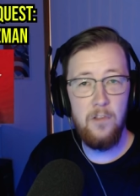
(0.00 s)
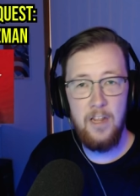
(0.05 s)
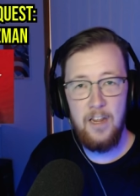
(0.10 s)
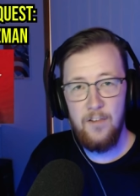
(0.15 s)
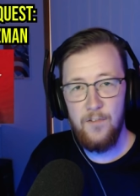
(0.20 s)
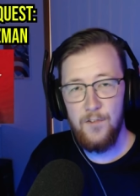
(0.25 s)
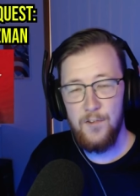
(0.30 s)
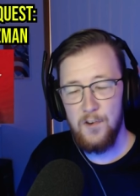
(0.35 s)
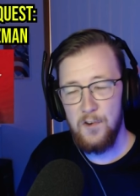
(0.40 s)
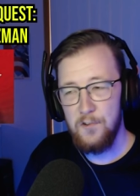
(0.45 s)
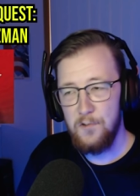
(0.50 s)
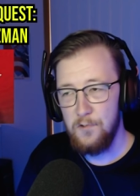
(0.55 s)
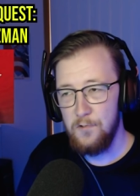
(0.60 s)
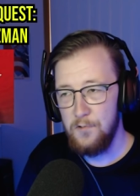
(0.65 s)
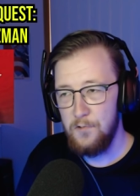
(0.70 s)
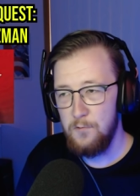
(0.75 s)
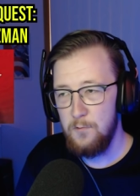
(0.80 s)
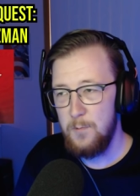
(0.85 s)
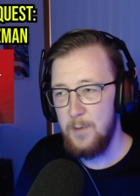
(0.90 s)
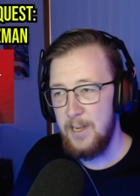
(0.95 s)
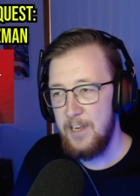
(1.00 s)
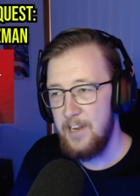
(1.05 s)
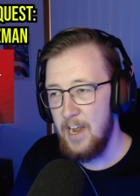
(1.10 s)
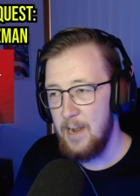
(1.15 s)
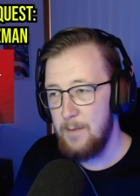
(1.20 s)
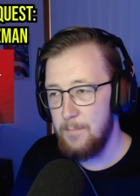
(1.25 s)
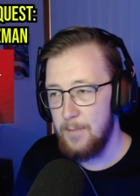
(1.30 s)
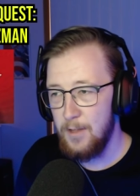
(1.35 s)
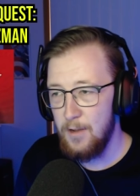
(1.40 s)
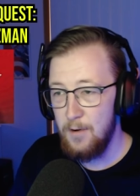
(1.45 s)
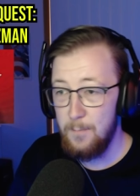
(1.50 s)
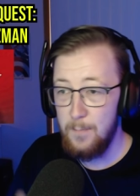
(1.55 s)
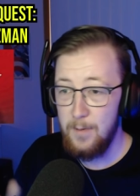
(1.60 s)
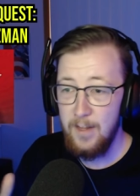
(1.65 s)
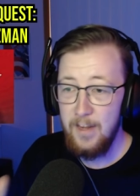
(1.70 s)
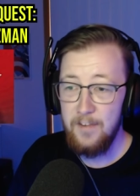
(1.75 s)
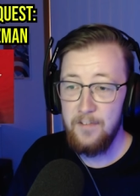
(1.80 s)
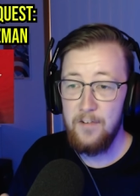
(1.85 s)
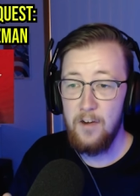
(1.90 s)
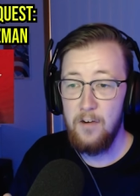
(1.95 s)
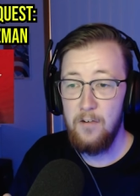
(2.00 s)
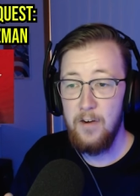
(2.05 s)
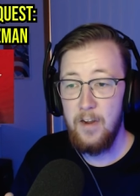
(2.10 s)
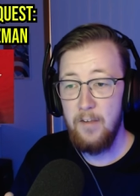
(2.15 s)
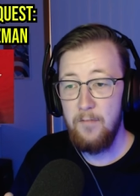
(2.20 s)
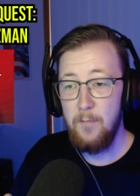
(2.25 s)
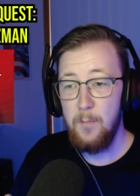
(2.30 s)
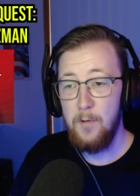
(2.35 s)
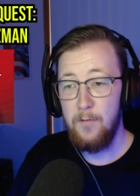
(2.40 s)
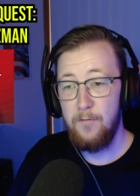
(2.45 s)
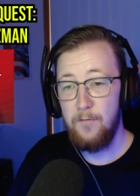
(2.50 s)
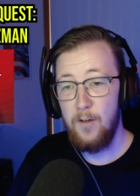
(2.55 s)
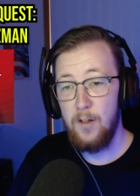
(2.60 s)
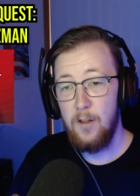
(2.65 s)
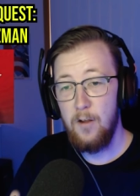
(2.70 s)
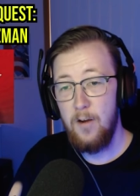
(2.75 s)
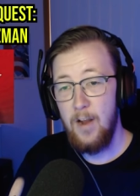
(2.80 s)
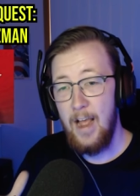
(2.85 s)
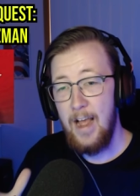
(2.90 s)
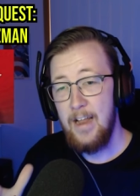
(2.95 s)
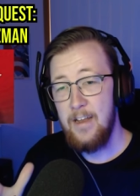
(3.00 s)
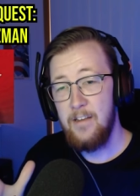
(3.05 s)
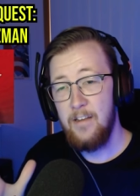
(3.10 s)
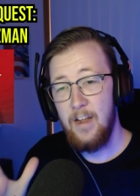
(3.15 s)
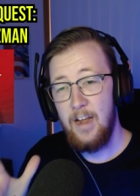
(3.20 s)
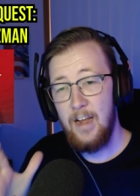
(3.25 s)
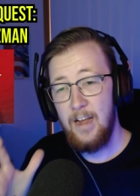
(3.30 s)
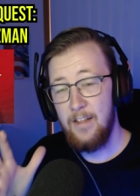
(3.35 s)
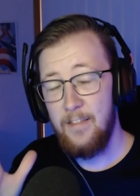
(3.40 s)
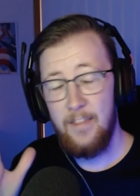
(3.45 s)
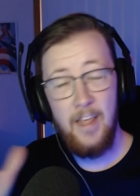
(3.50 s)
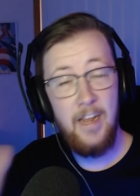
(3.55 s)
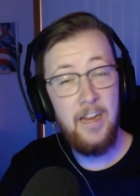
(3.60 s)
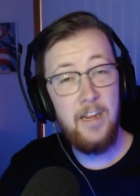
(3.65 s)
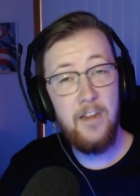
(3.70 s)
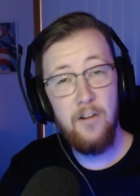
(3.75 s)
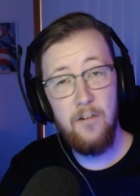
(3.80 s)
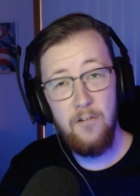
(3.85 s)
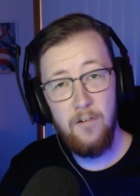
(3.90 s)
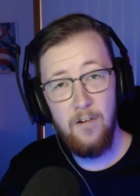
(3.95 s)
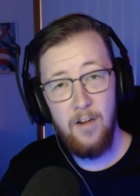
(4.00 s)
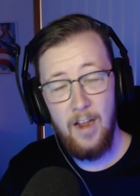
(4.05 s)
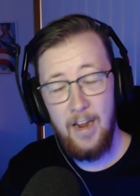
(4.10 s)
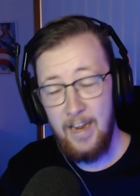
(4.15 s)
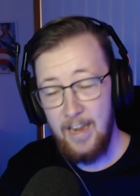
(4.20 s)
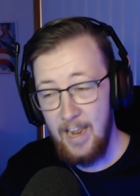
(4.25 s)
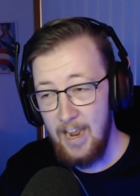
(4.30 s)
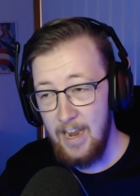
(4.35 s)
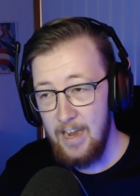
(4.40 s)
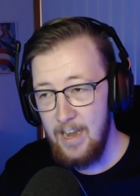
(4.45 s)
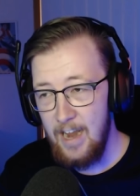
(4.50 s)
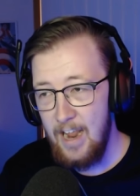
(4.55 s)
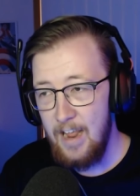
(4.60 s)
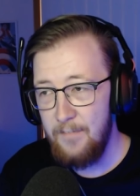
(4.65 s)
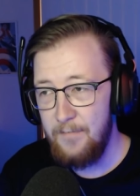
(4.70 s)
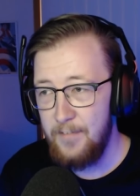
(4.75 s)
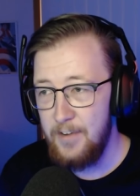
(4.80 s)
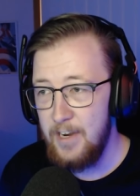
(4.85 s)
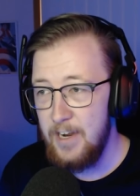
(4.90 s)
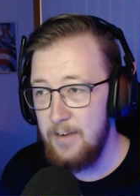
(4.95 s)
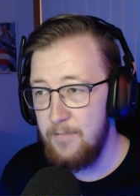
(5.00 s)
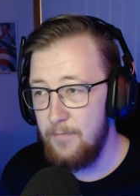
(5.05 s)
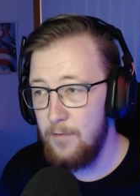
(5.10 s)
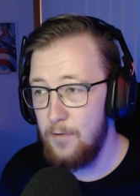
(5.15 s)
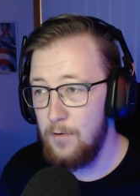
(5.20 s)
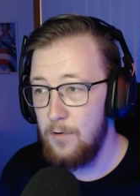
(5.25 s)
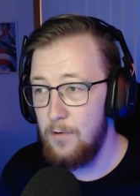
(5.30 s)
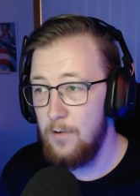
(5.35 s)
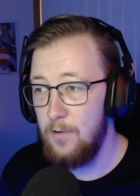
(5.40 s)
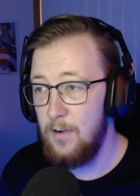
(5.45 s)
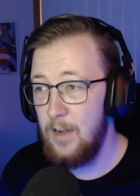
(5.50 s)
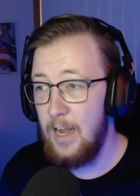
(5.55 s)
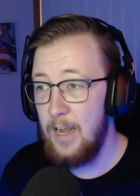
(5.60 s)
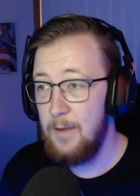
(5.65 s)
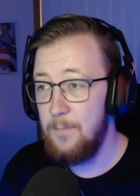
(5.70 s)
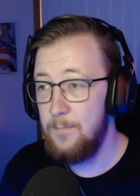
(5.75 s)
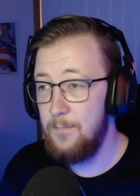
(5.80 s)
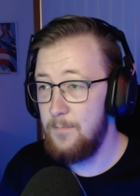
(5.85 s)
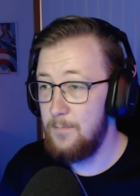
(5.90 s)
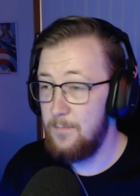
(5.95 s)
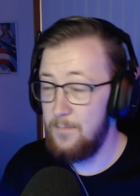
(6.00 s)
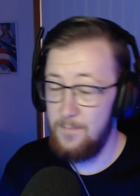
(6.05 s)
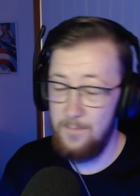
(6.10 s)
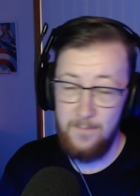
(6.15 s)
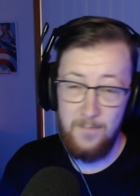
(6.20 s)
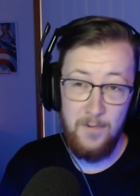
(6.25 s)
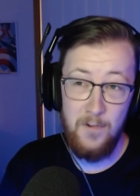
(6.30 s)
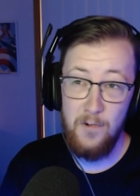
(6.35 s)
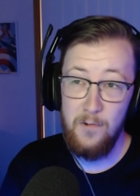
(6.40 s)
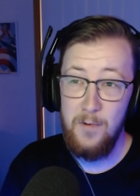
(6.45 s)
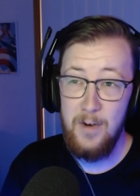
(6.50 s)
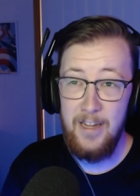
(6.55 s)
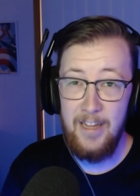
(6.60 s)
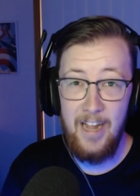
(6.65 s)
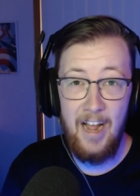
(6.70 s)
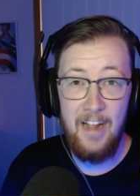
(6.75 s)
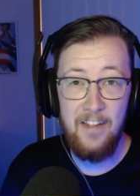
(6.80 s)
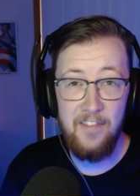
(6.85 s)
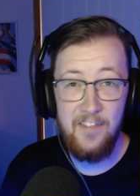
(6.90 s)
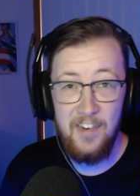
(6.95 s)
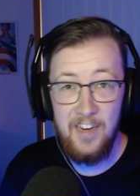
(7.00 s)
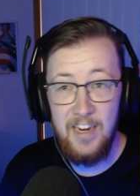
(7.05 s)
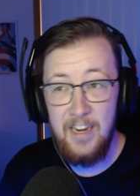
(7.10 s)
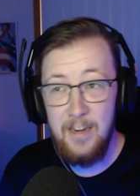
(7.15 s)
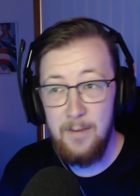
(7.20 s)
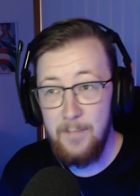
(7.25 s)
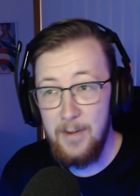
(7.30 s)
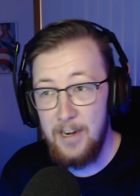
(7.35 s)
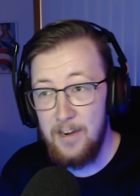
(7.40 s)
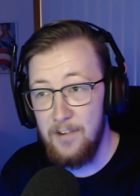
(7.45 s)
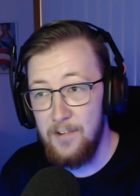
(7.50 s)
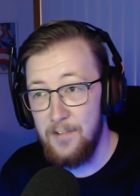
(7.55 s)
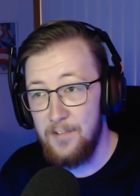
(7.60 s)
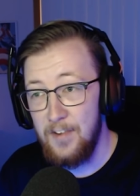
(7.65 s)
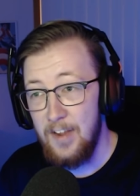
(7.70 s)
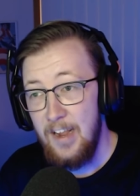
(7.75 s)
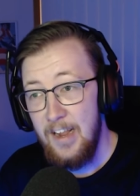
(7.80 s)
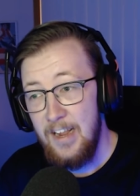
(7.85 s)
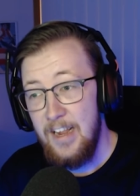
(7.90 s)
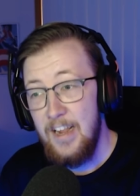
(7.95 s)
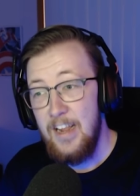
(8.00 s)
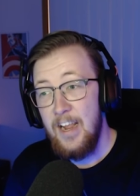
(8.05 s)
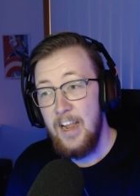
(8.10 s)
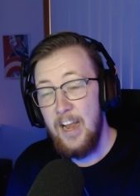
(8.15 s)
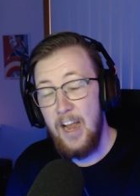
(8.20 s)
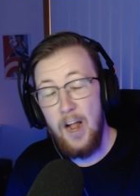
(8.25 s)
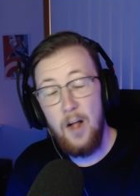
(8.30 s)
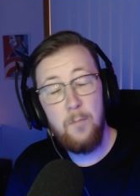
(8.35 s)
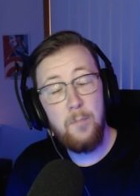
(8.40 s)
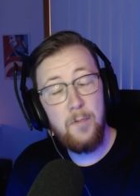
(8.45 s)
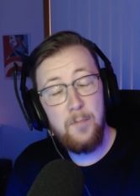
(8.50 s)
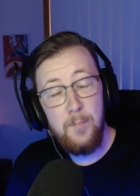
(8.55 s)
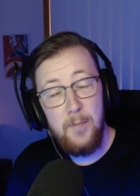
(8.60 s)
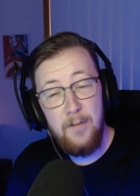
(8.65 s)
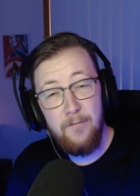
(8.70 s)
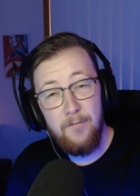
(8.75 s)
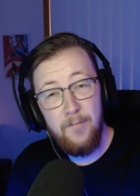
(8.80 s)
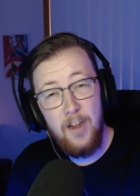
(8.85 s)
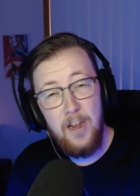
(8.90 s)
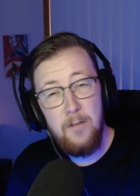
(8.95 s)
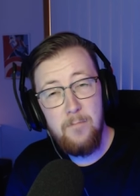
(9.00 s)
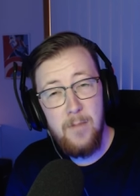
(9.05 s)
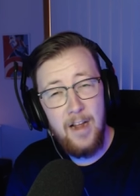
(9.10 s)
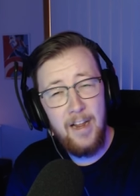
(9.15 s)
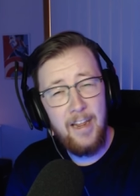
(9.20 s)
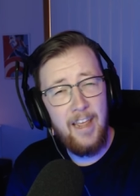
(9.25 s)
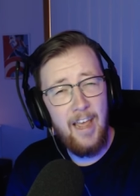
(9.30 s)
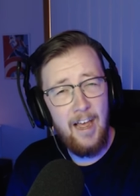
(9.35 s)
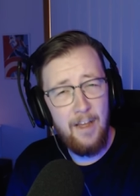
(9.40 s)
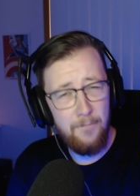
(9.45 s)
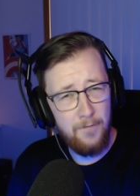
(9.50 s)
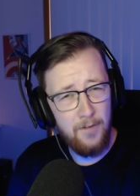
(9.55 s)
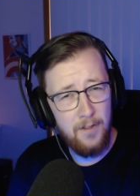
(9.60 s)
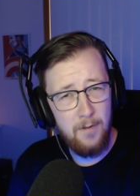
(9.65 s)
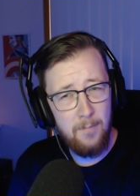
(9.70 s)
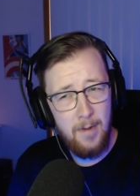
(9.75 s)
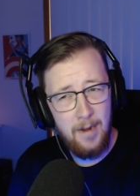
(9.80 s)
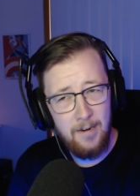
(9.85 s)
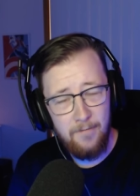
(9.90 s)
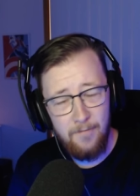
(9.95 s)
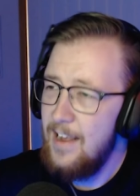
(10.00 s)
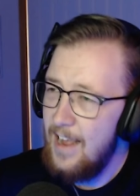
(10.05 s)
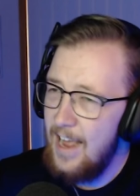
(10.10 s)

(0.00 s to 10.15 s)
his socials will be down below. Please go and give him a follow. And uh, thank you again, Anthony, for uh, doing that to you because it helped me feed my cat for the month,